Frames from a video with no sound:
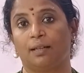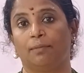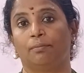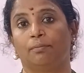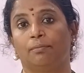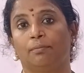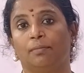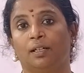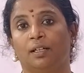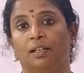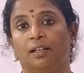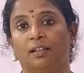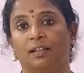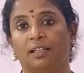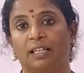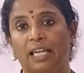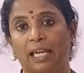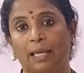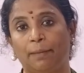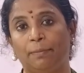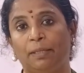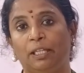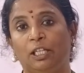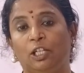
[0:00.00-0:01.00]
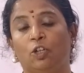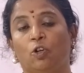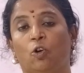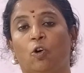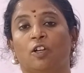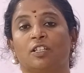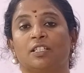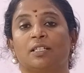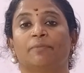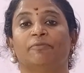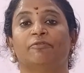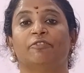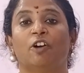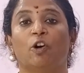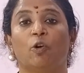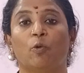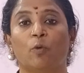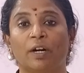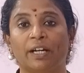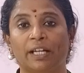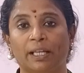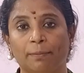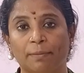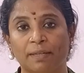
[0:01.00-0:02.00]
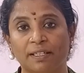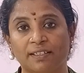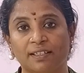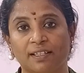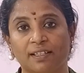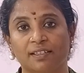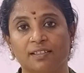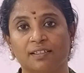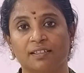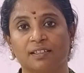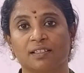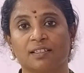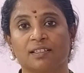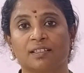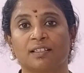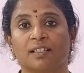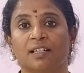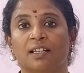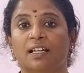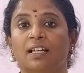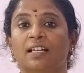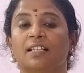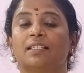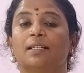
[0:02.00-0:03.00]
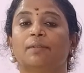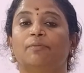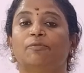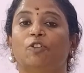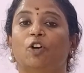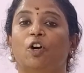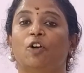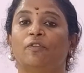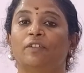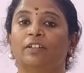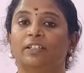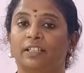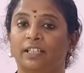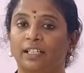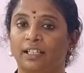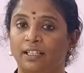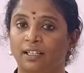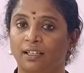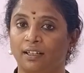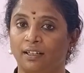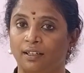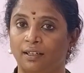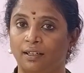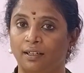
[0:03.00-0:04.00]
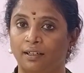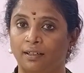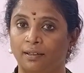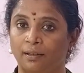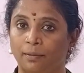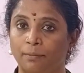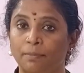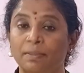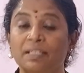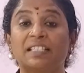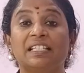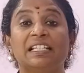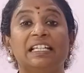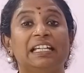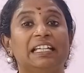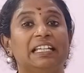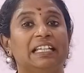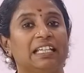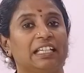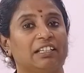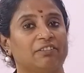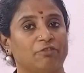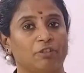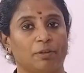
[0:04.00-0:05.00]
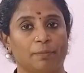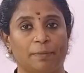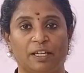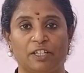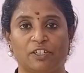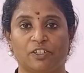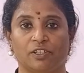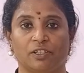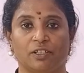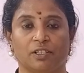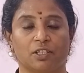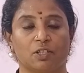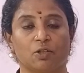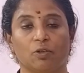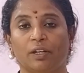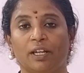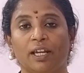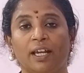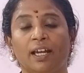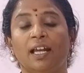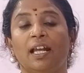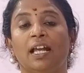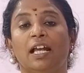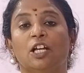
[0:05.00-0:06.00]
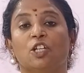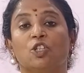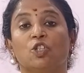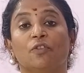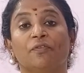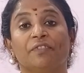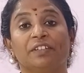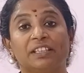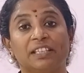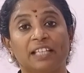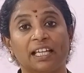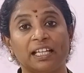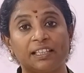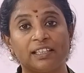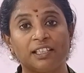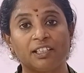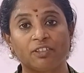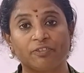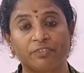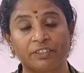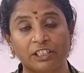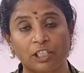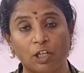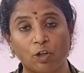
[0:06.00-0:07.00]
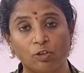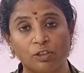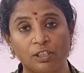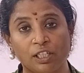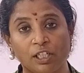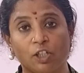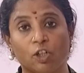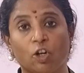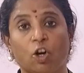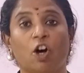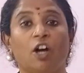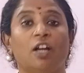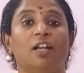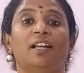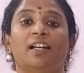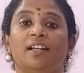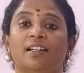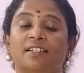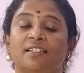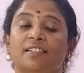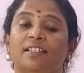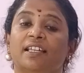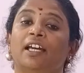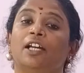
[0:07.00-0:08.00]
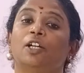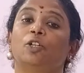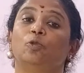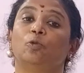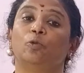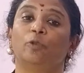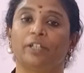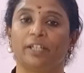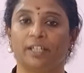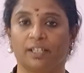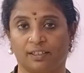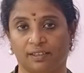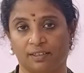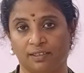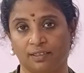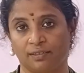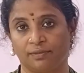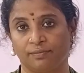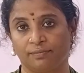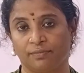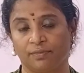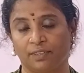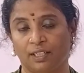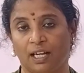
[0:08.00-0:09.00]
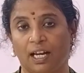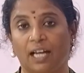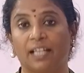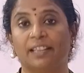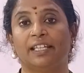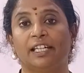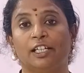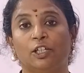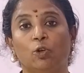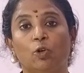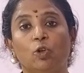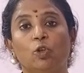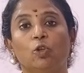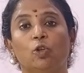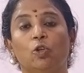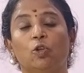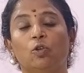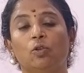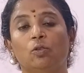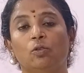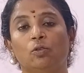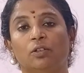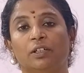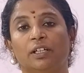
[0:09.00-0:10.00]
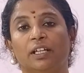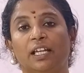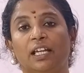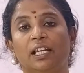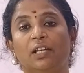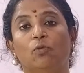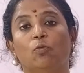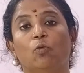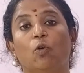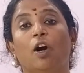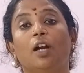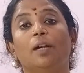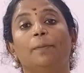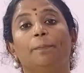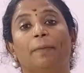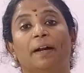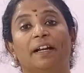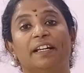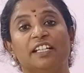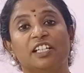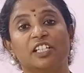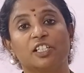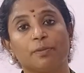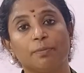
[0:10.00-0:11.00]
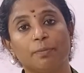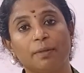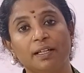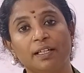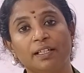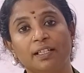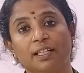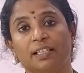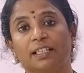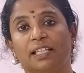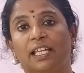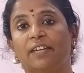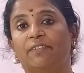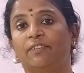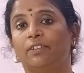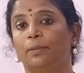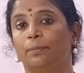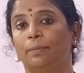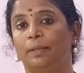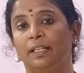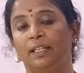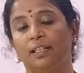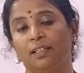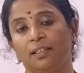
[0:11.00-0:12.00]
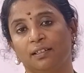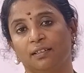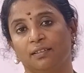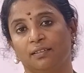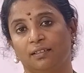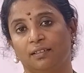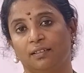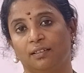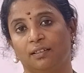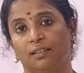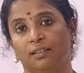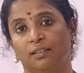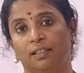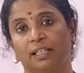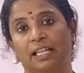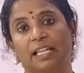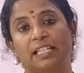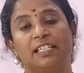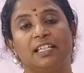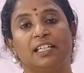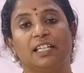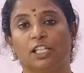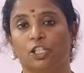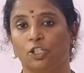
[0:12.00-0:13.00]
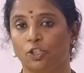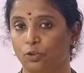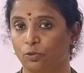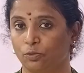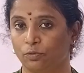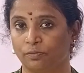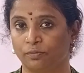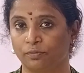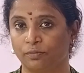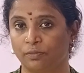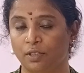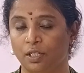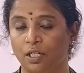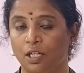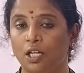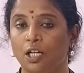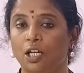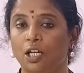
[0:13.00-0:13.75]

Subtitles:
some gaming or some forwarding messages, some forwarding misleading informations, okay? So without the knowledge they are doing it and they don't know in what punishment they will be getting into.